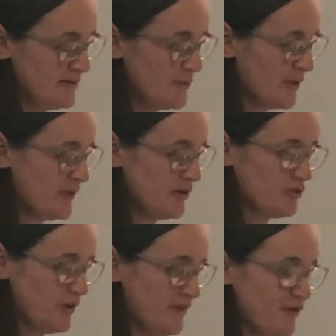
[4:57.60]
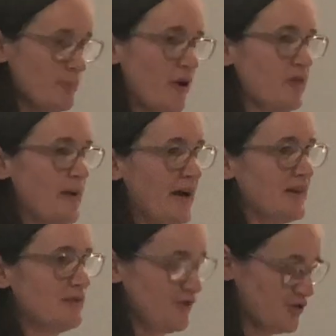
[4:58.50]
sometimes there is grief from both
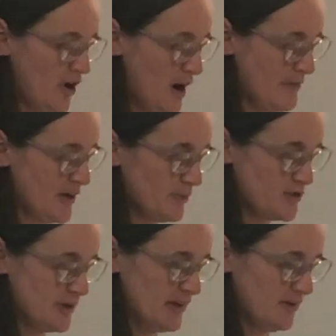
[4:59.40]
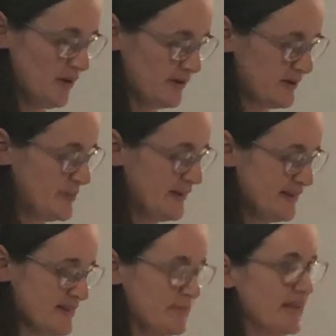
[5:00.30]
parties for time and opportunities lost, but
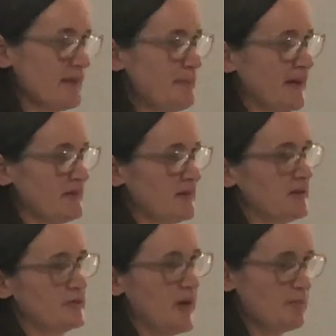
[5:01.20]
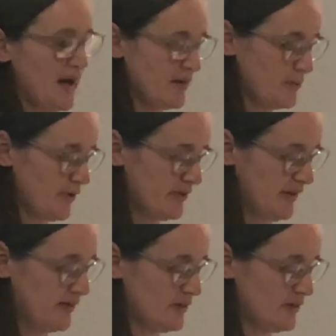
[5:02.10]
this is to be expected and part of the process.